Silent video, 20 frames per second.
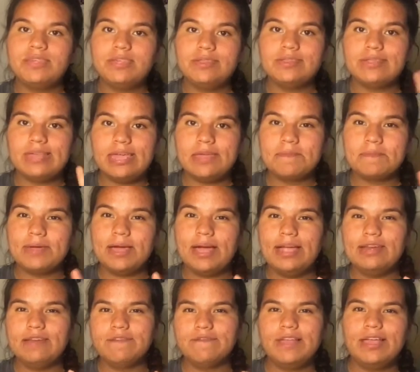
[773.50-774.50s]
the same
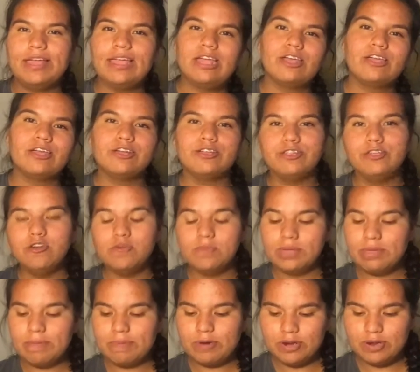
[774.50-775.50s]
kind of like
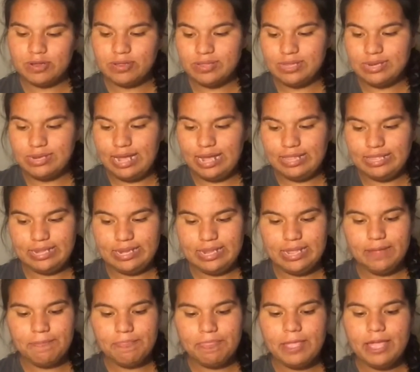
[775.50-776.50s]
gloomy
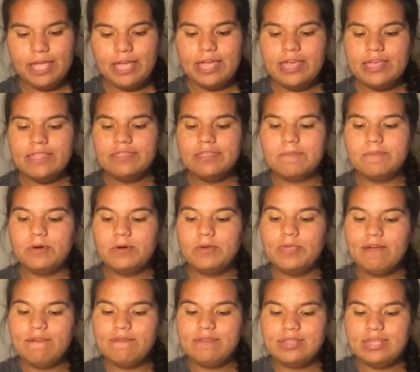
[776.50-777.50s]
personality. They both
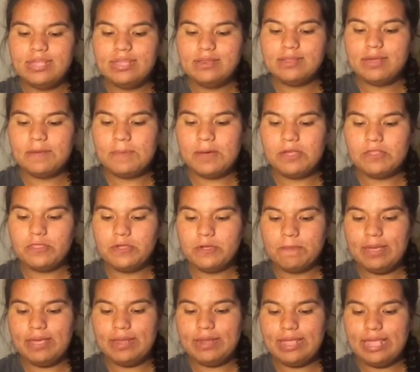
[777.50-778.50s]
have scenes about their
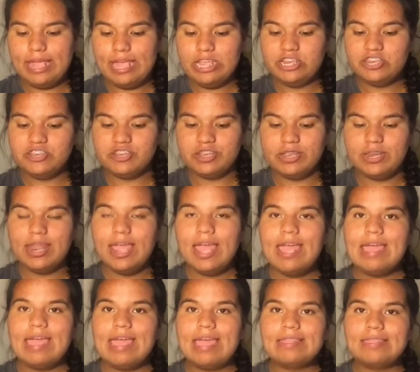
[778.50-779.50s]
medication,
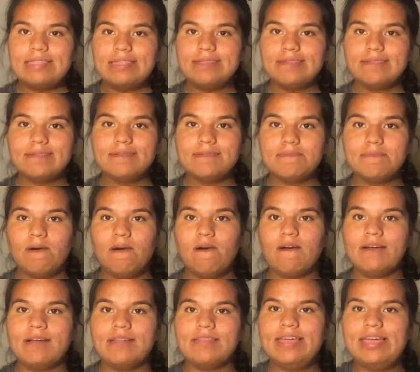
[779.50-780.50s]
and this is the
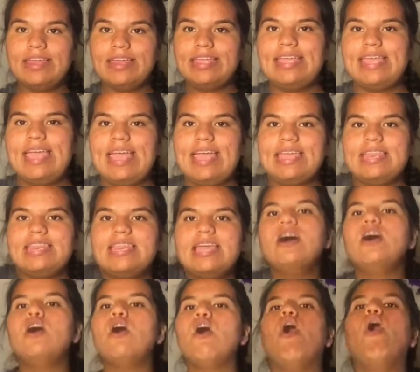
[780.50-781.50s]
part that, again,
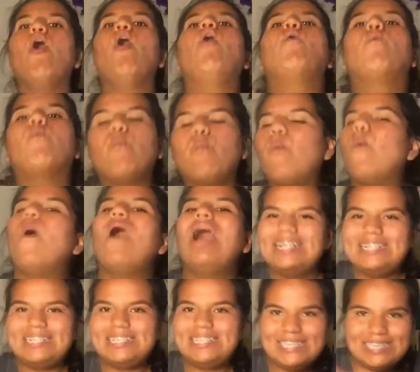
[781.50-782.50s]

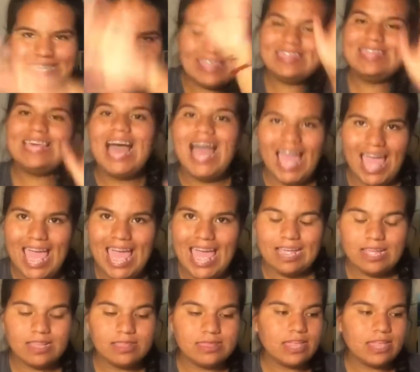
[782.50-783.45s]
what the heck?